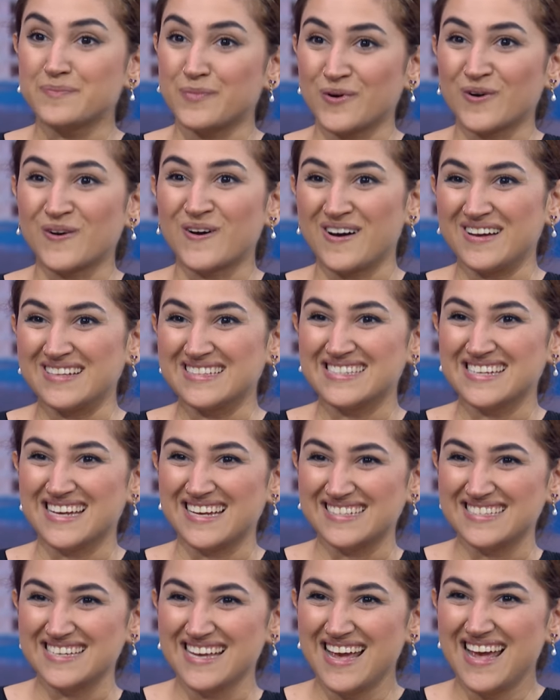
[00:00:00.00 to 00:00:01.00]
book
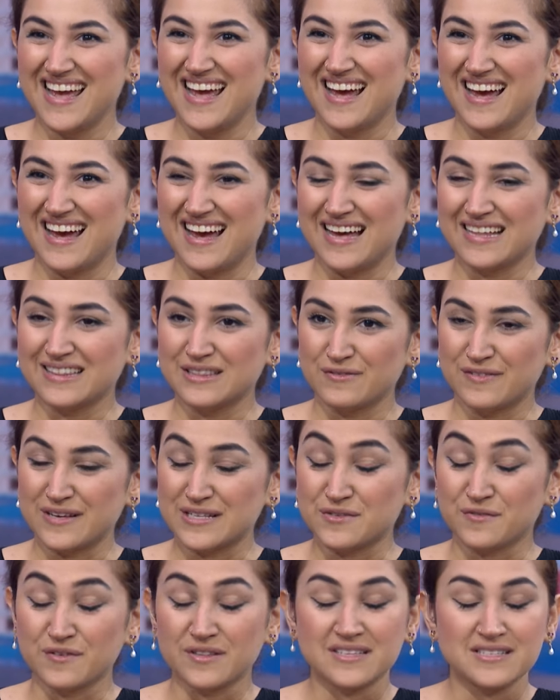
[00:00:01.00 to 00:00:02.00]
content at the
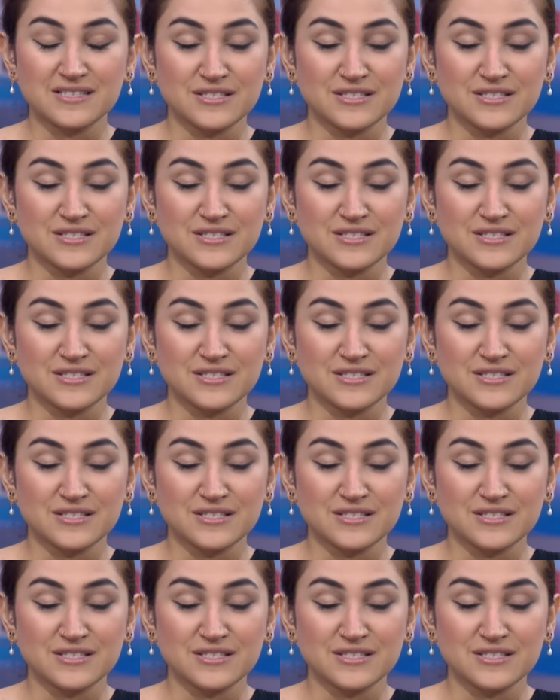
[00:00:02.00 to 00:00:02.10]
festival. This